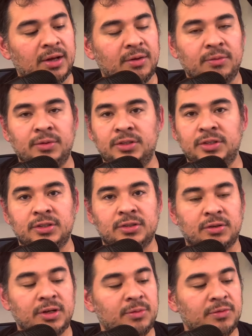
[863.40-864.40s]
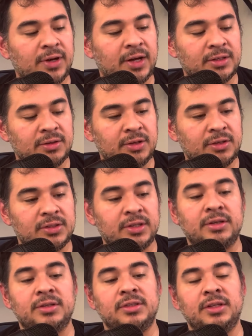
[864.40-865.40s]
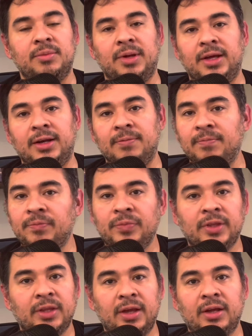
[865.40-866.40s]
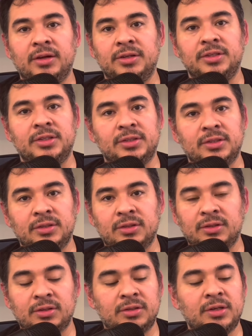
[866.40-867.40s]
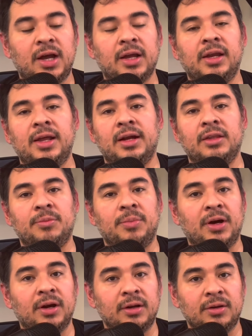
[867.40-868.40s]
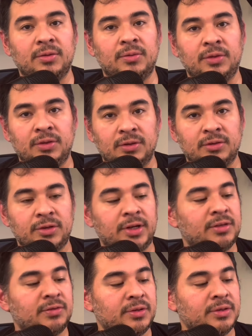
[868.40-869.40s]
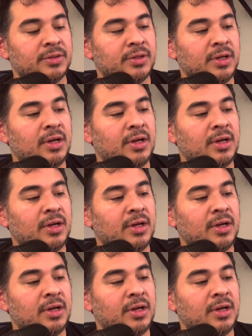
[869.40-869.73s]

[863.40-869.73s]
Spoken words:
With just Scream Factory. Seriously, man. They are just knocking out of the park with their transfers.